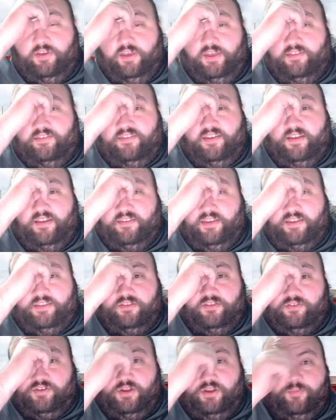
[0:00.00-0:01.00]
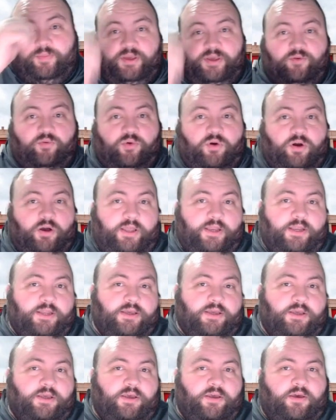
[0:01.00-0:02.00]
It sounds like there's going to be one
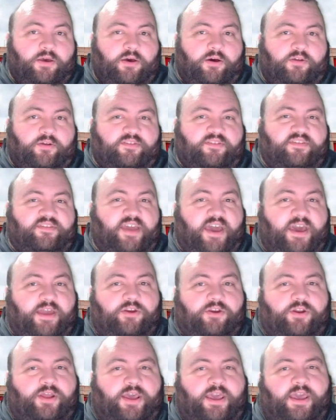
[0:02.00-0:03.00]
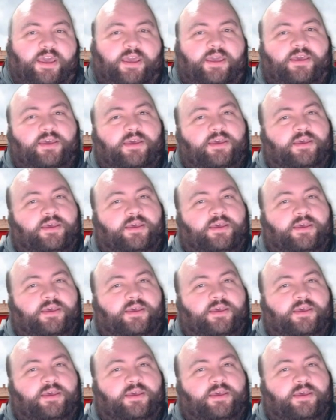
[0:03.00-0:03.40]
on Saturday.